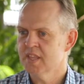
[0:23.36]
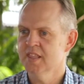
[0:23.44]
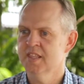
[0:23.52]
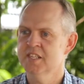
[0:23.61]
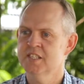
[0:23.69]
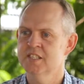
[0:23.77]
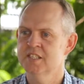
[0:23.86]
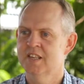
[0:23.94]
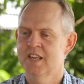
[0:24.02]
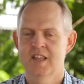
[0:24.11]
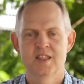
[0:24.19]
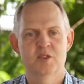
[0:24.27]
this is
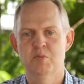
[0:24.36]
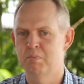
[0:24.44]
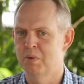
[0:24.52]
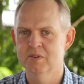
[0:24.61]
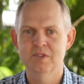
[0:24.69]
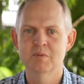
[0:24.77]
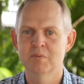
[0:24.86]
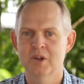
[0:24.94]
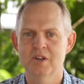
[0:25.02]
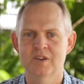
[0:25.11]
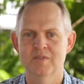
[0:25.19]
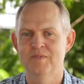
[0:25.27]
the building
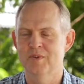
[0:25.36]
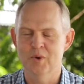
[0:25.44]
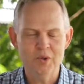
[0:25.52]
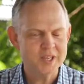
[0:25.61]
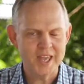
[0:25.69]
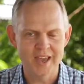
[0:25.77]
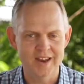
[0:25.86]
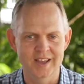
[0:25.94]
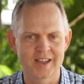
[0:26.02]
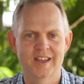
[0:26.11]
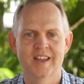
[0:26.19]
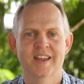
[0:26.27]
block of all
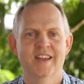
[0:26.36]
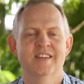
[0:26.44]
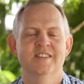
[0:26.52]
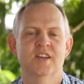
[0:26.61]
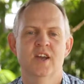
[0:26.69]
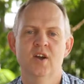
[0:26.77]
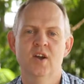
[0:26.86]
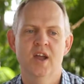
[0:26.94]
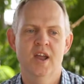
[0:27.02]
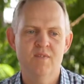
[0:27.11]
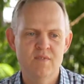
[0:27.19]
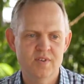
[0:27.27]
accounting. So
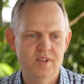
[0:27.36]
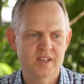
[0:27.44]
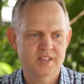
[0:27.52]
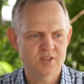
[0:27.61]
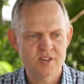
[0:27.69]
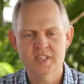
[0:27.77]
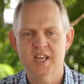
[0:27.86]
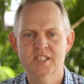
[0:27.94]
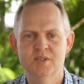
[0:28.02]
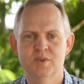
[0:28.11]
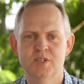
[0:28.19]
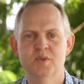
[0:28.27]
every
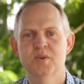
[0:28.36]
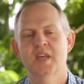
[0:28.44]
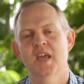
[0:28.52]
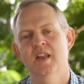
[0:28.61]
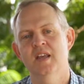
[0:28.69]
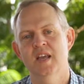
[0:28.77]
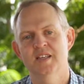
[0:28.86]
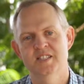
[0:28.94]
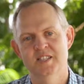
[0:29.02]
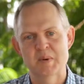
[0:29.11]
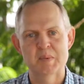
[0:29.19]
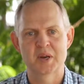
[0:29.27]
transaction we do in accounting has a
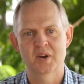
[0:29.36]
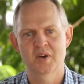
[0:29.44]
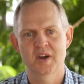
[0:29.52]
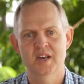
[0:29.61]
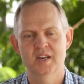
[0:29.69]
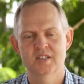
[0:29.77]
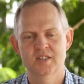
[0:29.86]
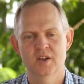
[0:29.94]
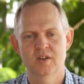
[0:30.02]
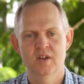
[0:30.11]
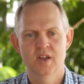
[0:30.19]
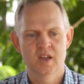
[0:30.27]
debit and credit.
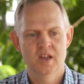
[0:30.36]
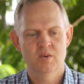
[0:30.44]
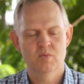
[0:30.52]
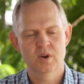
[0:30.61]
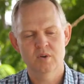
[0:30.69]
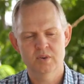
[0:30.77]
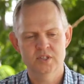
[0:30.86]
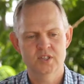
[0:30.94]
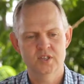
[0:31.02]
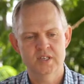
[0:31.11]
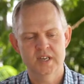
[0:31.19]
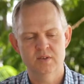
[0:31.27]
So what I wanted to
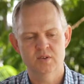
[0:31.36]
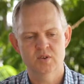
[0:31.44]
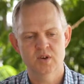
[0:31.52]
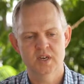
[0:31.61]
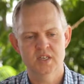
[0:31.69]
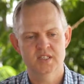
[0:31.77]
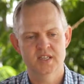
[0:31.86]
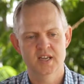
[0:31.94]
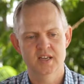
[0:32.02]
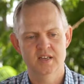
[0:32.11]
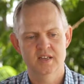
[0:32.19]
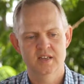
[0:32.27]
do today was try and
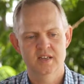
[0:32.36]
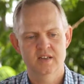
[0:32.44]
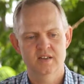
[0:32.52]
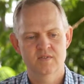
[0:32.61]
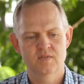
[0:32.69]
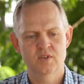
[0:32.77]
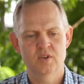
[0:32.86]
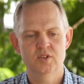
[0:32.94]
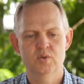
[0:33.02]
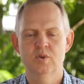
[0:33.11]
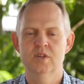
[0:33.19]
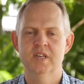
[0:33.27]
understand, for those
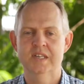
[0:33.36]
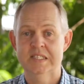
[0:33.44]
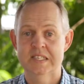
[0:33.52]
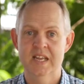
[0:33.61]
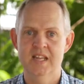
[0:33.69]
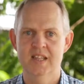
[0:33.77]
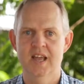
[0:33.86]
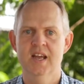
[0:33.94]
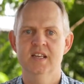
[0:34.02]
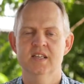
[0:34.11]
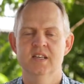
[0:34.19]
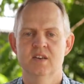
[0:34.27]
who wanted to understand that,